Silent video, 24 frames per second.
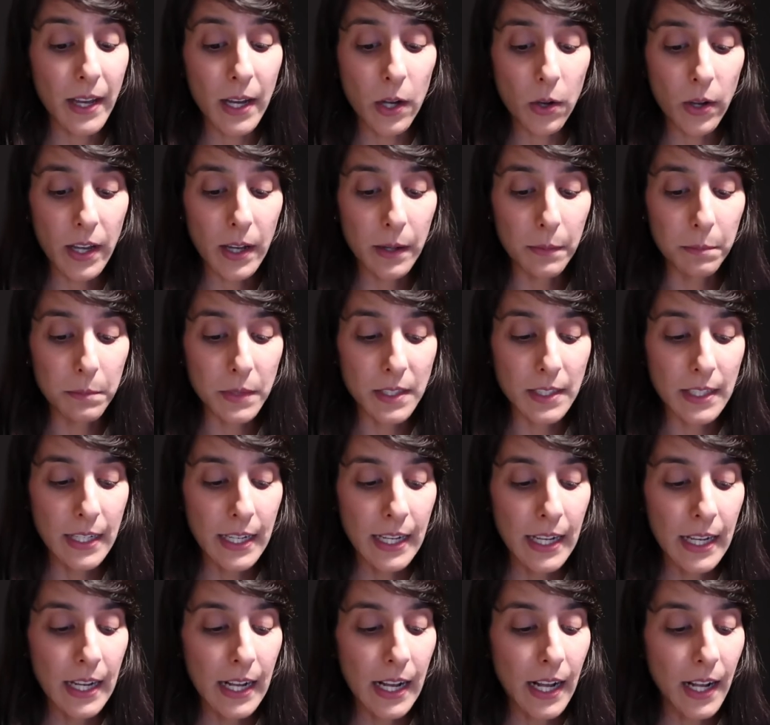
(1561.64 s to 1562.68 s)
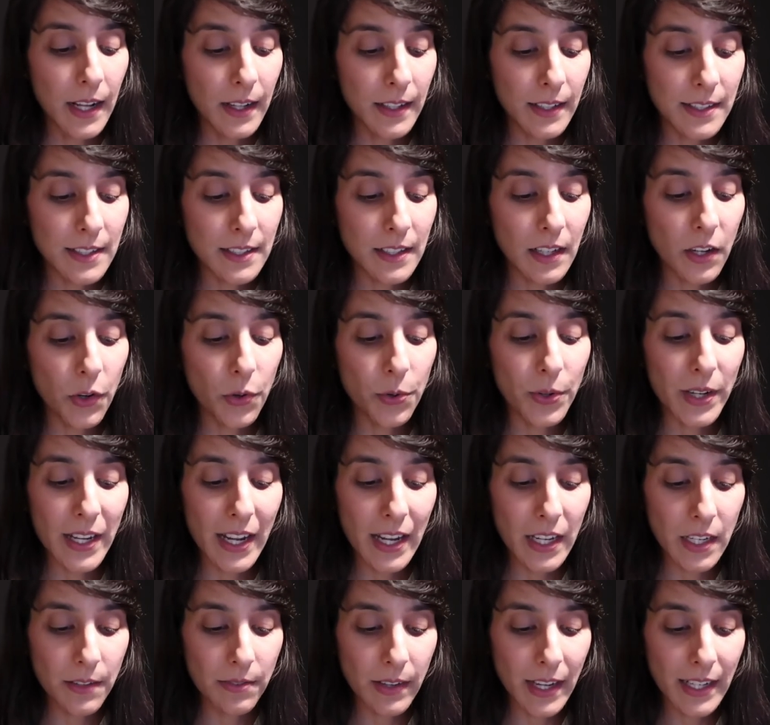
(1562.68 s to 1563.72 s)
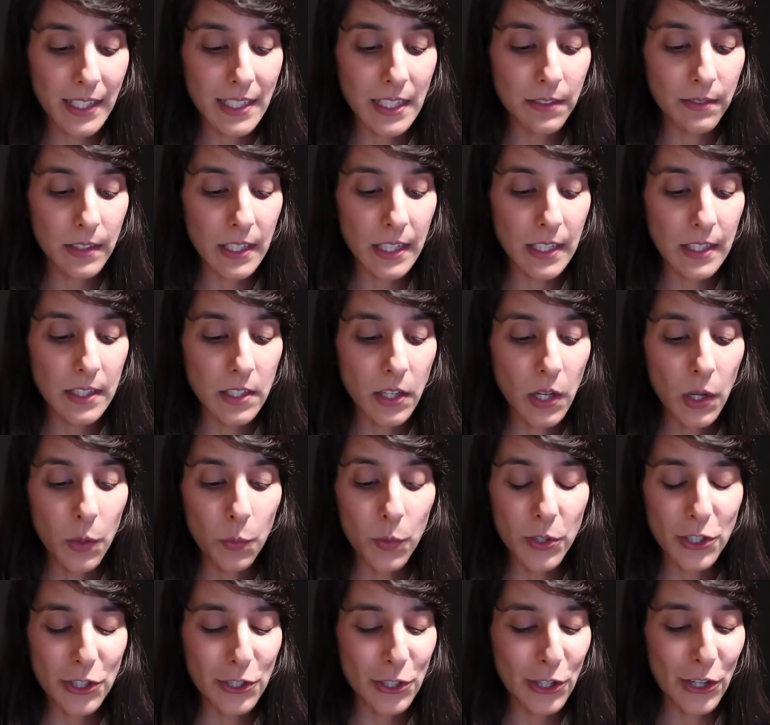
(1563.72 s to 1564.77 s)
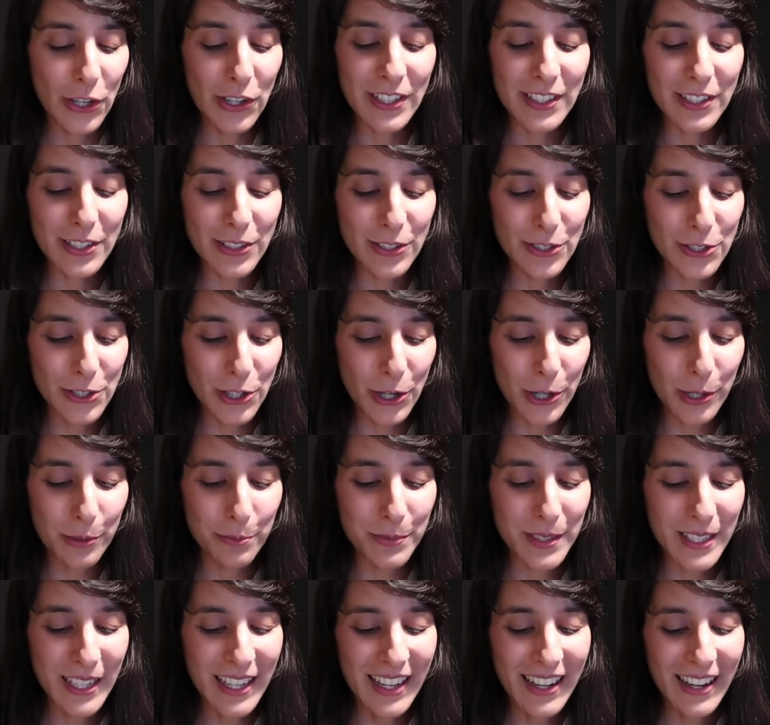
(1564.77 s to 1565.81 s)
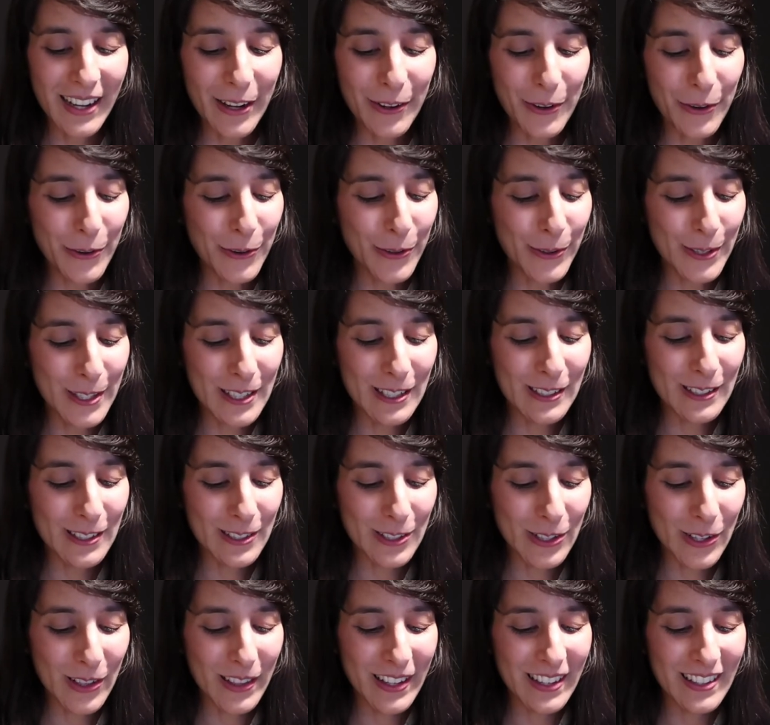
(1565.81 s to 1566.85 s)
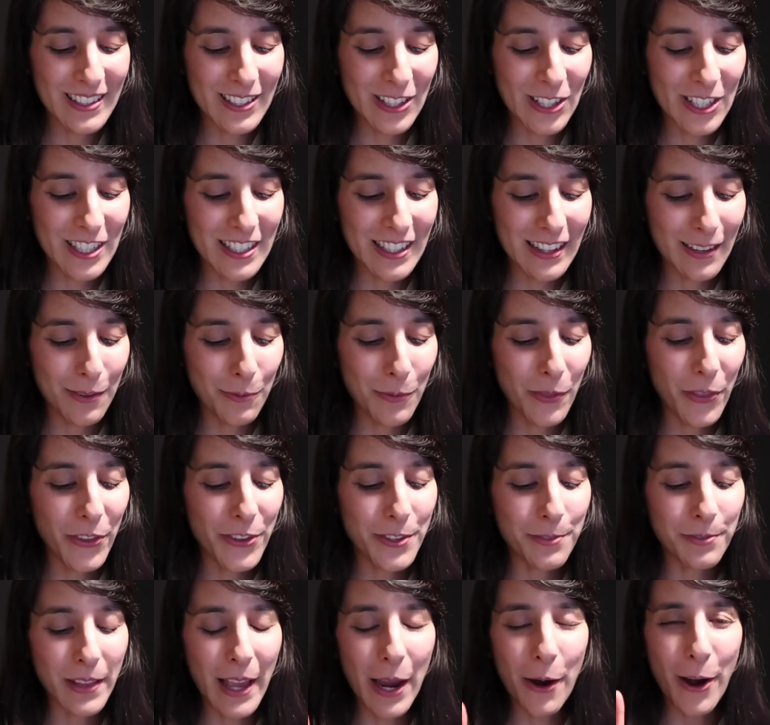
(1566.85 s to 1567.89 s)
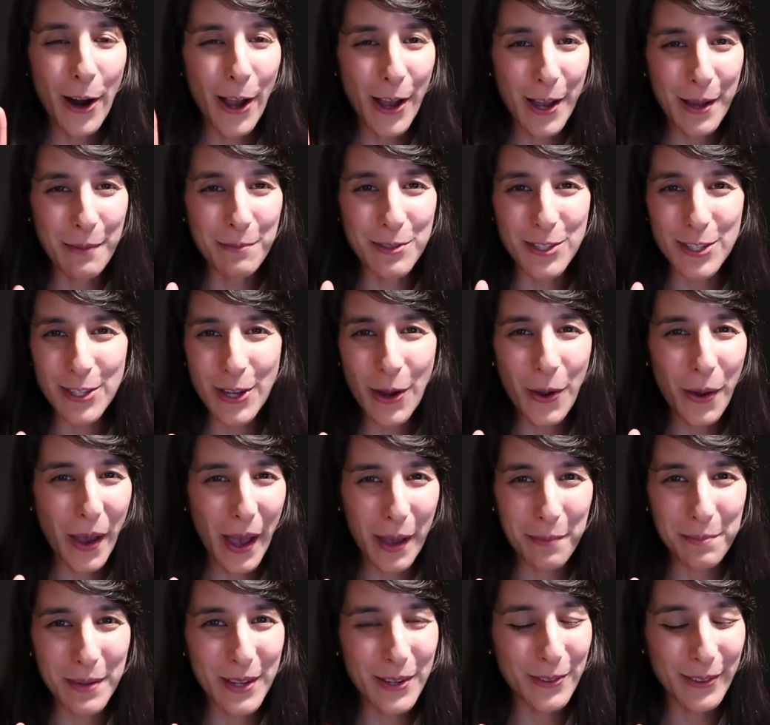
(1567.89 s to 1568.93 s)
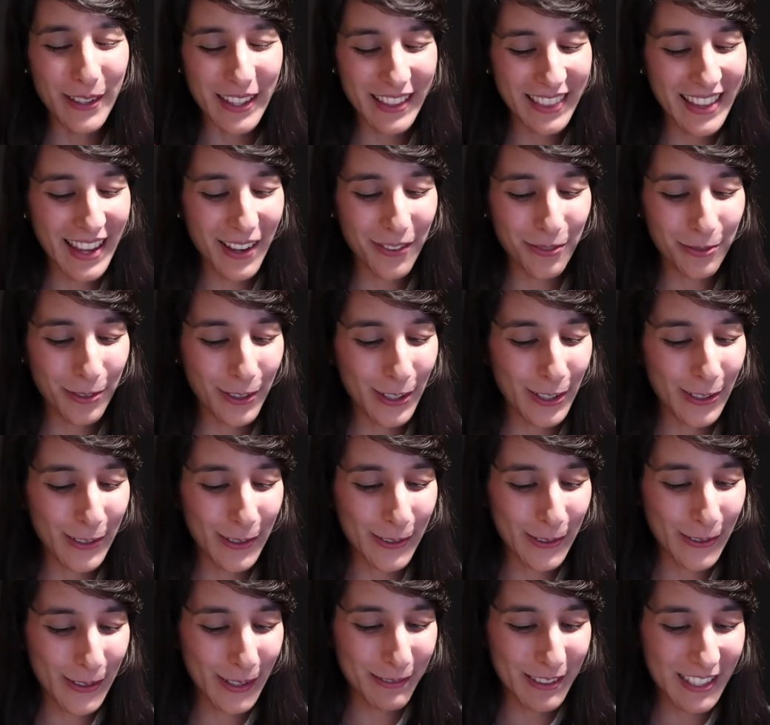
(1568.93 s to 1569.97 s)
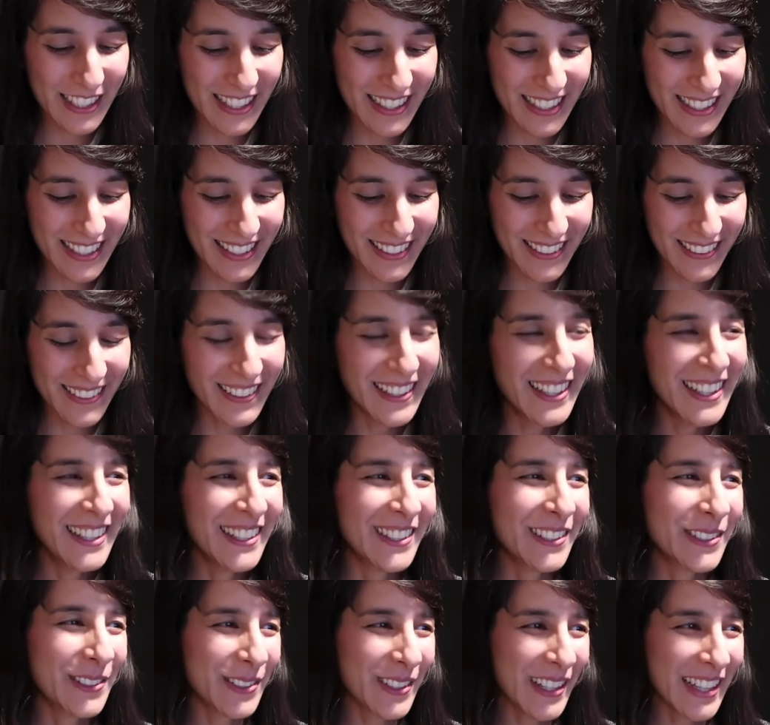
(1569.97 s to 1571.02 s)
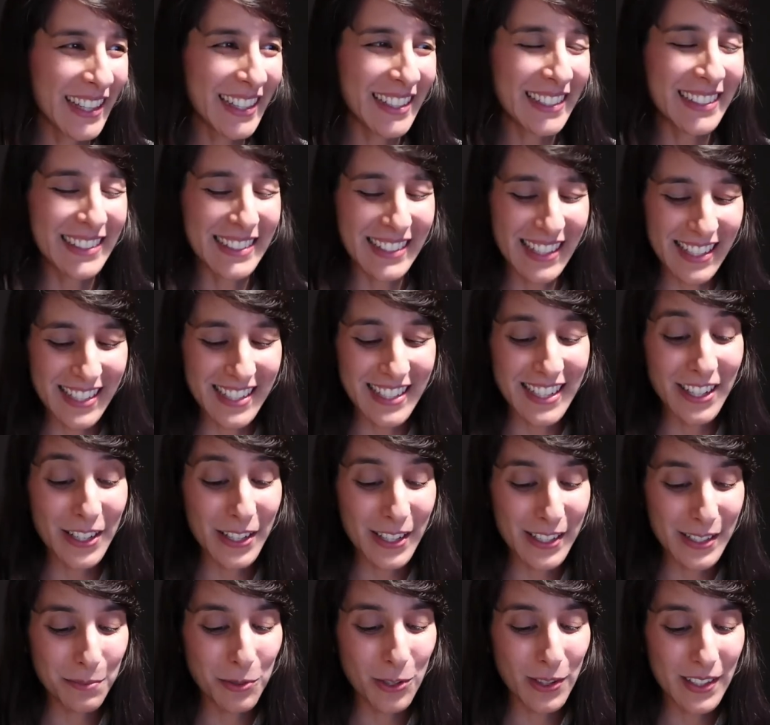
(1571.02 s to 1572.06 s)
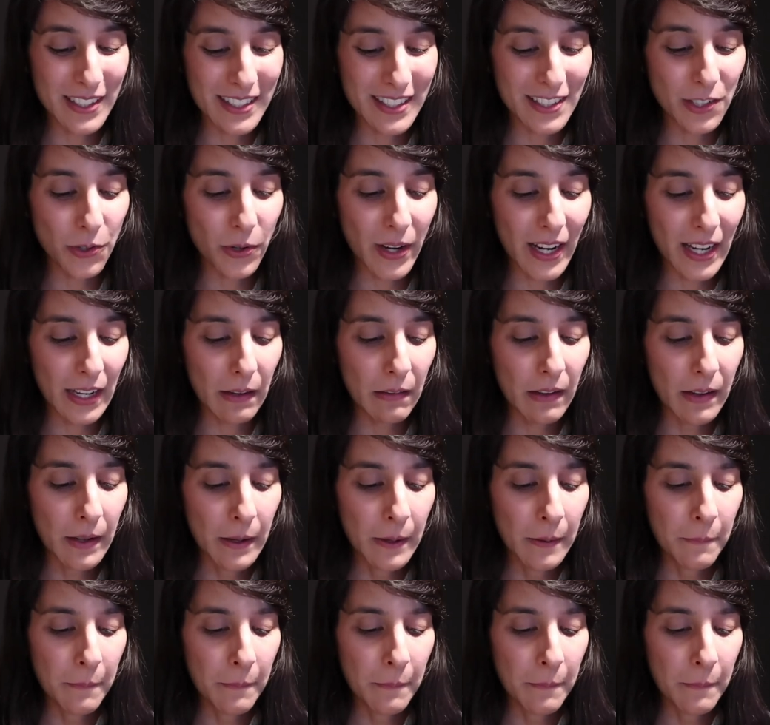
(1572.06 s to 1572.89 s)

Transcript: outcomes. Arts and creative activities, which turn into jobs, are also strongly associated with this flower. I am so happy to read that for you. I'm telling you. Great, Sagittarius moon. This is great.